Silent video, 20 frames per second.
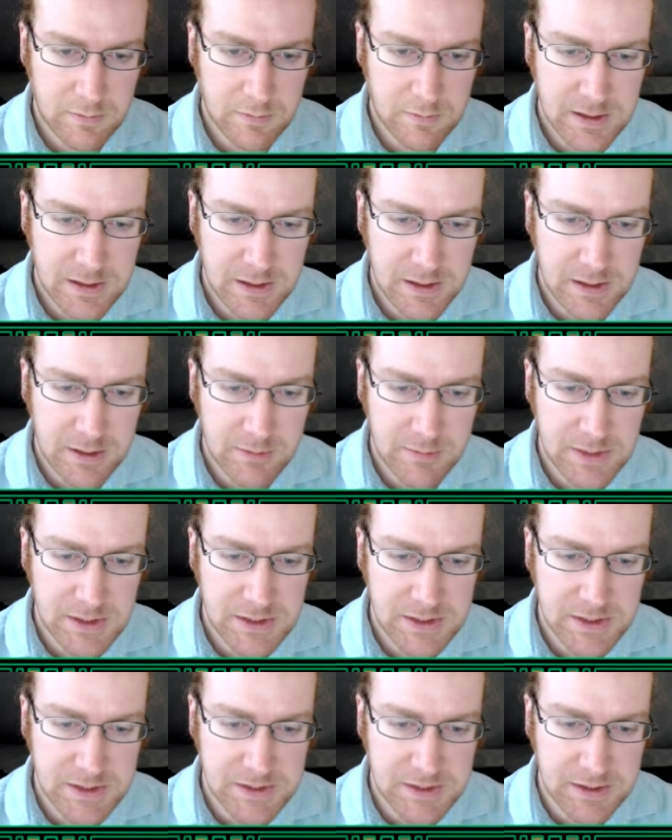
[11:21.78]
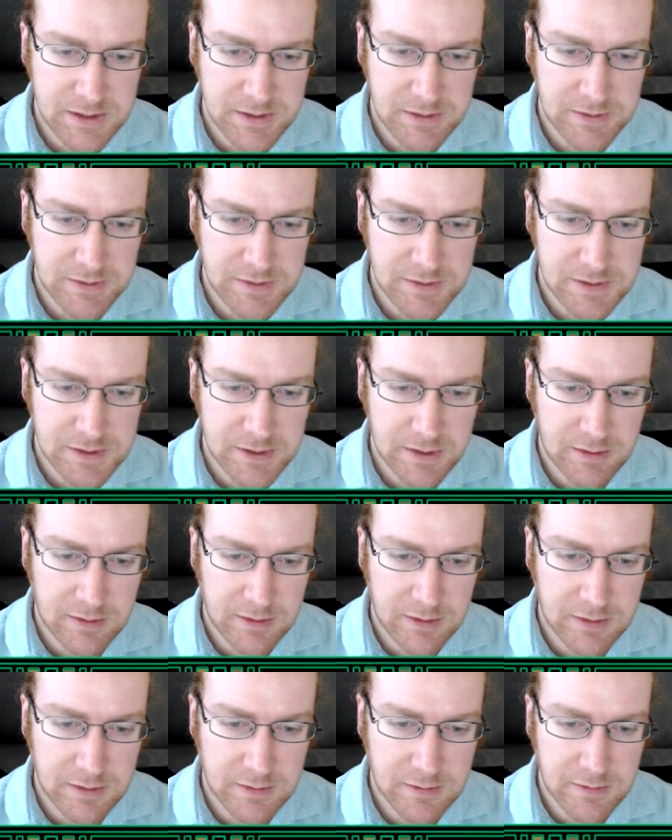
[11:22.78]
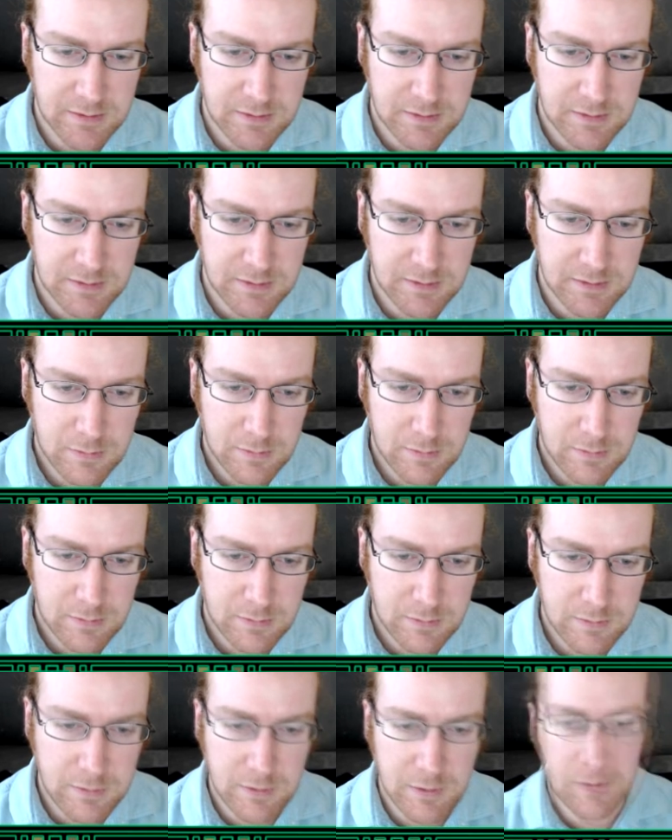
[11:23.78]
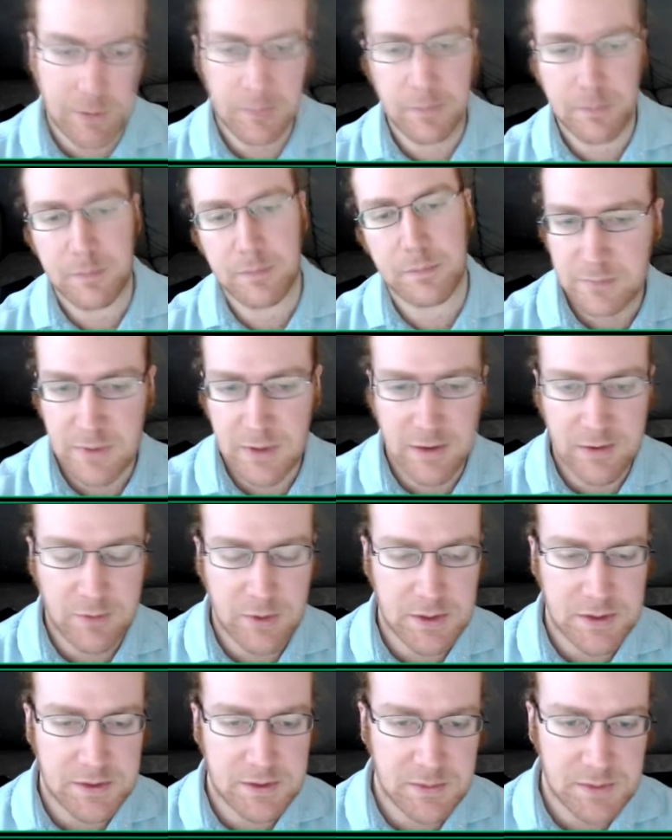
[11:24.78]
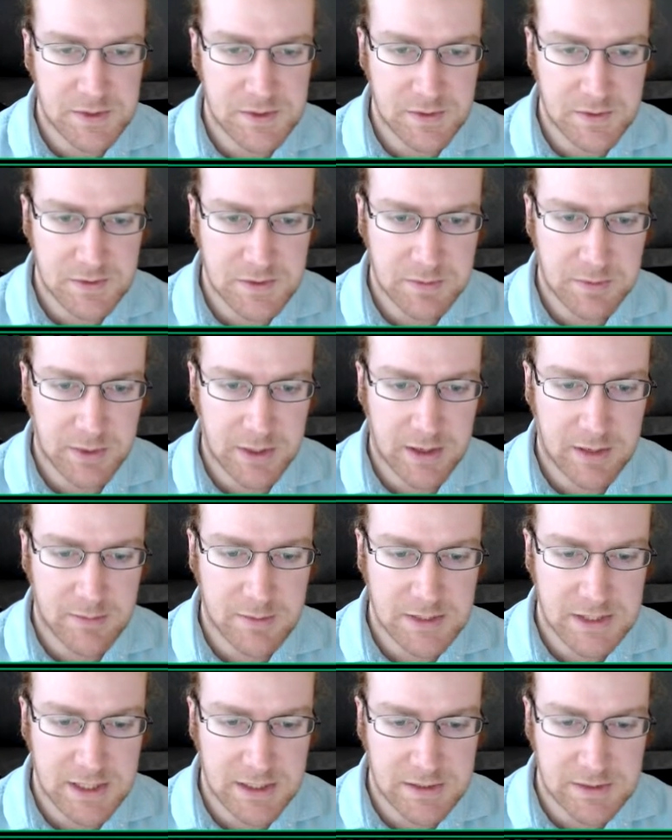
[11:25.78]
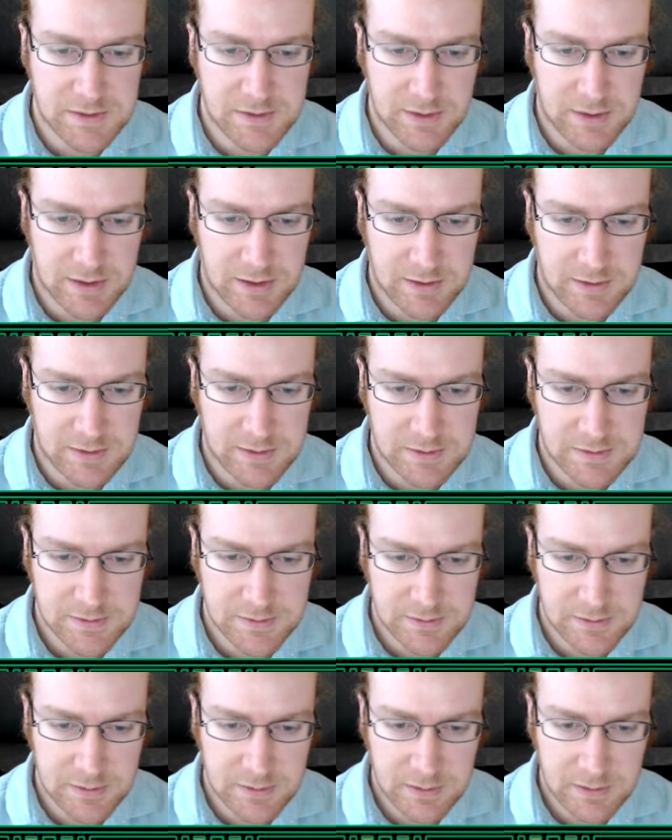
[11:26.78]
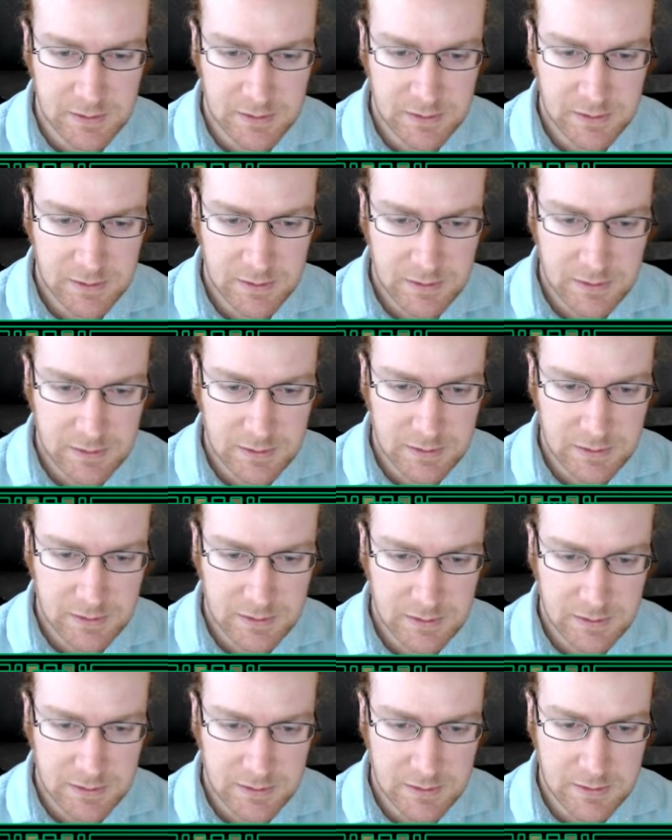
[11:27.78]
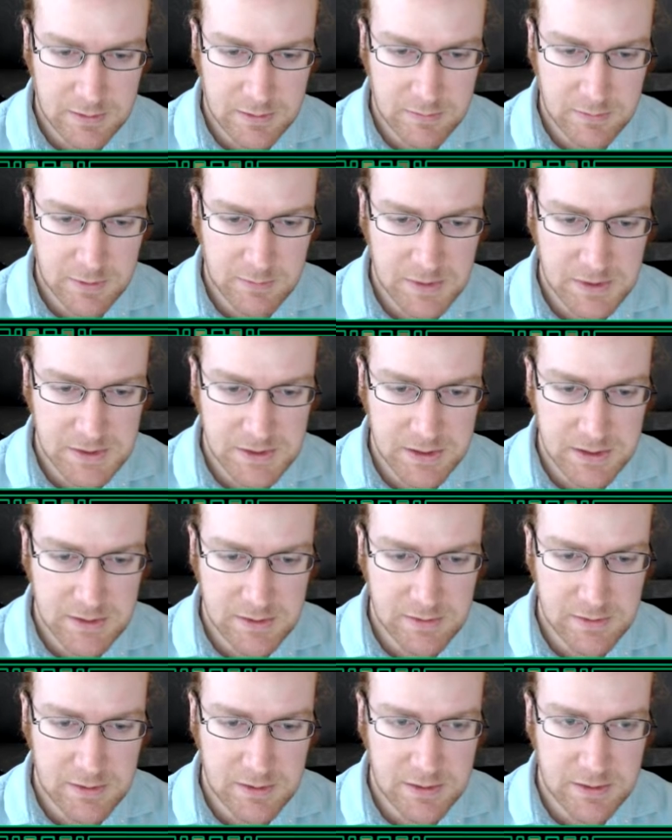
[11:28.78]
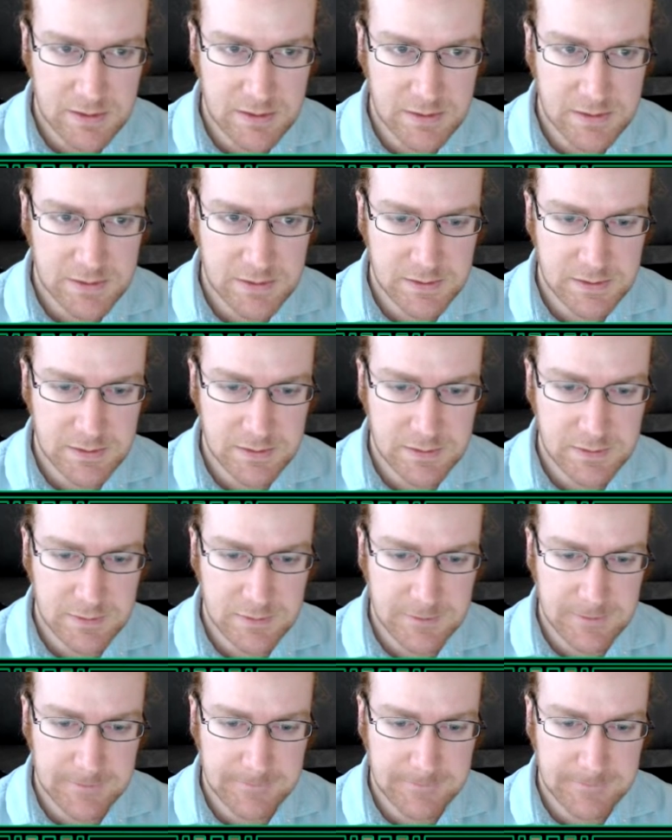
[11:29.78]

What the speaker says: Cutting here means he has to kill this thing, right? Okay. I have way too many stones to play. I've been taking too long in this. That means I can do this.